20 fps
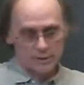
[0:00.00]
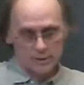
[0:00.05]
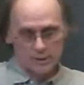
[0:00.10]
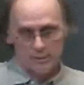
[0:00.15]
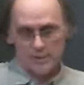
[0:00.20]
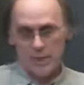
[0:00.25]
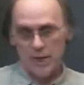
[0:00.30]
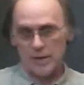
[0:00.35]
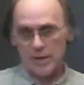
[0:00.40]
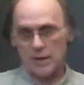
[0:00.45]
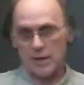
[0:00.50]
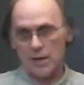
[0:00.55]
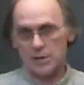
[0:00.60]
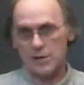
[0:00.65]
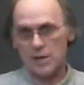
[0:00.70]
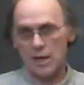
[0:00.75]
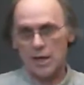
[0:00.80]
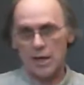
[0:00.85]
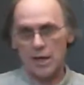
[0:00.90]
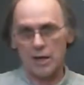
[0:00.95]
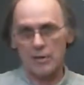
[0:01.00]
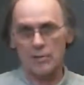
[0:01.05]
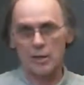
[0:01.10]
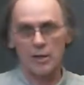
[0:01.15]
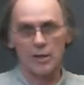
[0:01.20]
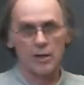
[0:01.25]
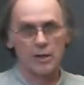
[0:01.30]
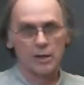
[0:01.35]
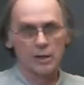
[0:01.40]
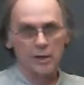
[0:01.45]
depend on time,
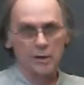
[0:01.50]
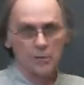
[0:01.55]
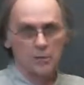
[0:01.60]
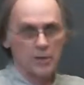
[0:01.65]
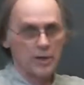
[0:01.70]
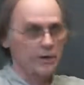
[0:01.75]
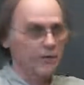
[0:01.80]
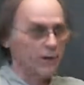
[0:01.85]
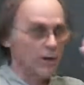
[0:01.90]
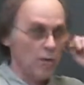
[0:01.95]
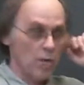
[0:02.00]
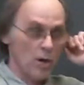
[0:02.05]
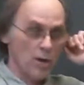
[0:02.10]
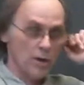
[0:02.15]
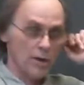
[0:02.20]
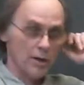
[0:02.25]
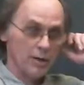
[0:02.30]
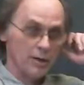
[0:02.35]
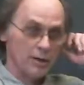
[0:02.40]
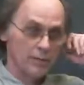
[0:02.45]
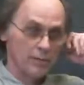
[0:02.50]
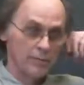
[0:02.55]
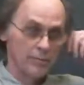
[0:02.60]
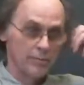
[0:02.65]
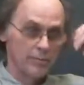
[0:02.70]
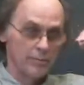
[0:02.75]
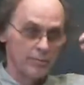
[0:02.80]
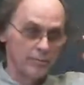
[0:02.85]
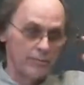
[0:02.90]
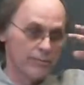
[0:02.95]
but if I want to
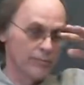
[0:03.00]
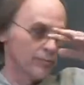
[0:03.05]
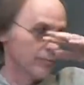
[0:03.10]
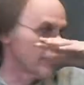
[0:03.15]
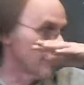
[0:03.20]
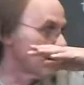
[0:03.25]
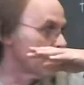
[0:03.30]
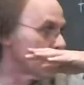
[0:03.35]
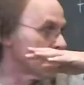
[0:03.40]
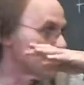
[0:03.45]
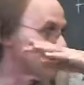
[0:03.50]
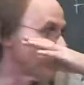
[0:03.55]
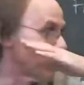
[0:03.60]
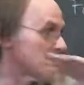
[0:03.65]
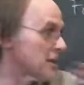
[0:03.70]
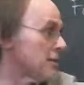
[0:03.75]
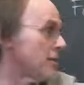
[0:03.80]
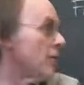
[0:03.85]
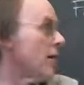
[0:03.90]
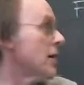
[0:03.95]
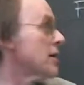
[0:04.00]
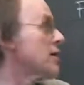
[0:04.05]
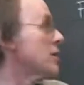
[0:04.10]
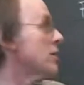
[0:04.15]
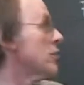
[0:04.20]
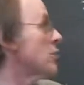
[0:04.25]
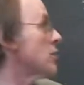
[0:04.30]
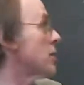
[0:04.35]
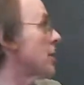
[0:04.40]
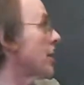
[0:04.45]
specify a
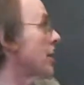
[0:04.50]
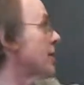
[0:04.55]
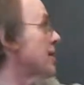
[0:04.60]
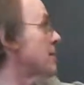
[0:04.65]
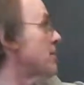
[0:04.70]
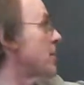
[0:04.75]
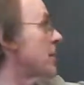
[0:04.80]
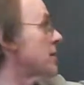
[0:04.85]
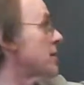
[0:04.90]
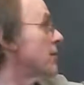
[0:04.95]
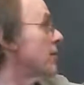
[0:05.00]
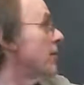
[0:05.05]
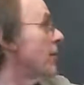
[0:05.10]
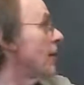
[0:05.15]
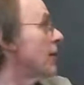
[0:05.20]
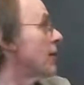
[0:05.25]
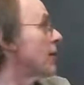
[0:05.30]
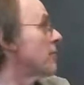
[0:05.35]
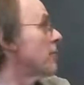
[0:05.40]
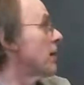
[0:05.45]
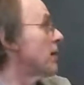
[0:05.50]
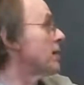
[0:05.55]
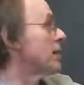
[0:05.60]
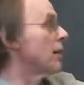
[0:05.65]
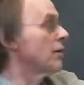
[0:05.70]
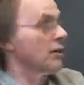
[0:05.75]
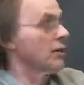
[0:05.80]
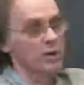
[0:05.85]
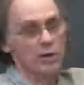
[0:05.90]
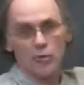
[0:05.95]
solution, I can specify it by
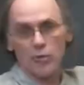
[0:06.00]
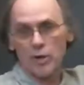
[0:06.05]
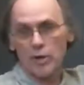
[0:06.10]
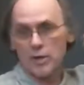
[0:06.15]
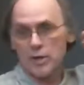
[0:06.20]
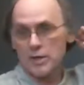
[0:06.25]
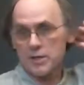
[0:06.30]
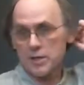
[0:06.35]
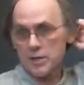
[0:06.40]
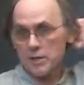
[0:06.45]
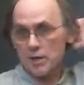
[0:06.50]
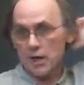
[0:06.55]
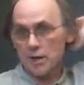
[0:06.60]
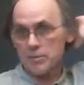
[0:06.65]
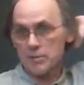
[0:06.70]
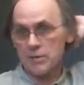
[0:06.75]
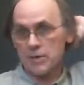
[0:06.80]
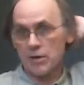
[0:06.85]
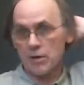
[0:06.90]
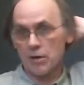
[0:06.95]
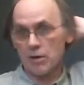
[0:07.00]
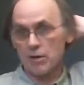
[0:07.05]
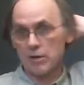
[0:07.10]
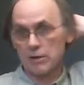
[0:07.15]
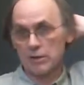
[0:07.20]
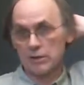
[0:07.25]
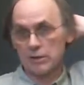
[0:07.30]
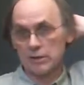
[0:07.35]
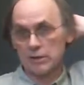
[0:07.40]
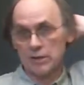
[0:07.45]
telling you what it is at time zero.
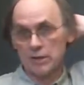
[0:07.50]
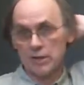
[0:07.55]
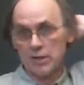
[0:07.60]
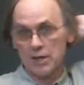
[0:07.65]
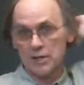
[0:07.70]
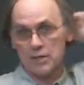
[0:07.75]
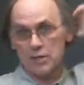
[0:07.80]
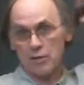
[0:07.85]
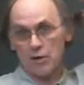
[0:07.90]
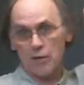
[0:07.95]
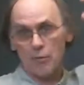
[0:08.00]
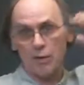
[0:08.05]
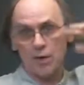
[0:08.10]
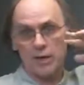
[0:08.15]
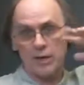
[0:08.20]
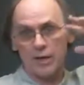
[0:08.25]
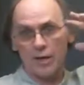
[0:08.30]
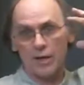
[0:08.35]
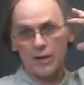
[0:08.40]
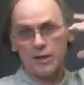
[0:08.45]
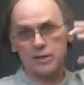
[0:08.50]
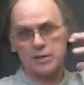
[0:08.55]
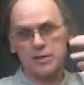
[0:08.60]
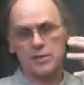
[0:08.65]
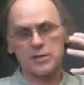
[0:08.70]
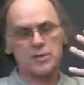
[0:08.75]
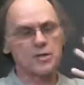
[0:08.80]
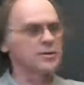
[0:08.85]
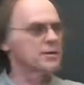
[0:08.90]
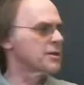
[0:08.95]
So I want to. So
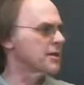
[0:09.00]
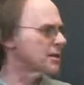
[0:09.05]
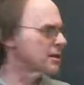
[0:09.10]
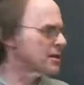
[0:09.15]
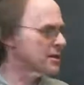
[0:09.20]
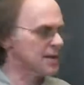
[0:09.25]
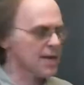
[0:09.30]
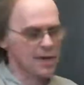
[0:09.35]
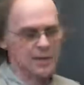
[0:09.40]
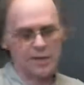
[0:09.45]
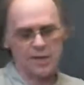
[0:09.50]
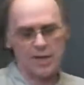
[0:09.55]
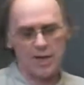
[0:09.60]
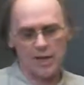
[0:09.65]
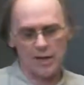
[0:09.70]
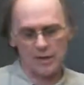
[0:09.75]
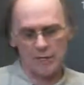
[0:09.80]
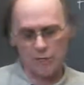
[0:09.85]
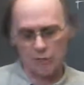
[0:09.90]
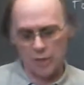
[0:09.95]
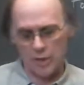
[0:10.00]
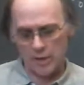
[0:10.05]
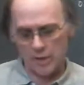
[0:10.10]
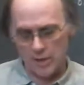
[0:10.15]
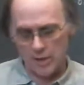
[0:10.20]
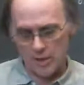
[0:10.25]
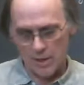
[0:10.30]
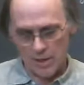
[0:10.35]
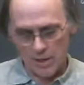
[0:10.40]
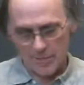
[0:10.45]
this is actually kind of what
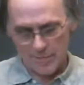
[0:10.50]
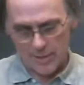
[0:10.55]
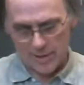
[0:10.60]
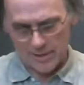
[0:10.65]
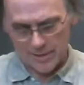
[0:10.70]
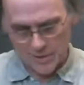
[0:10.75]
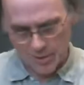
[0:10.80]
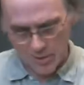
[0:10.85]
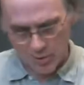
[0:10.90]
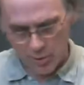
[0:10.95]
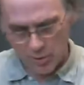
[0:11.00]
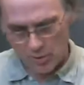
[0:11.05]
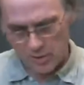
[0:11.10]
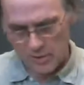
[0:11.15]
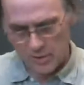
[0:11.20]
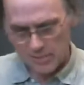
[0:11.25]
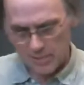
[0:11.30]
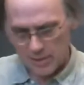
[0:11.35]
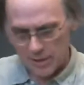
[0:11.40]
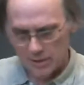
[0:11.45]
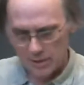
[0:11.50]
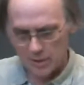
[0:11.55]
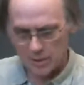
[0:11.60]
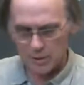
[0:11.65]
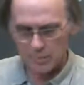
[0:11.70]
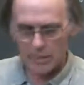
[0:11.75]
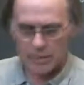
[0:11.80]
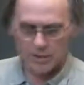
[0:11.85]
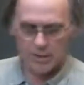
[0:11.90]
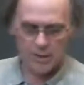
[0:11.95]
makes this whole subject a little
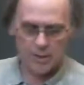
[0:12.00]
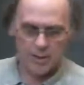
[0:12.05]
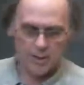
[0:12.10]
bit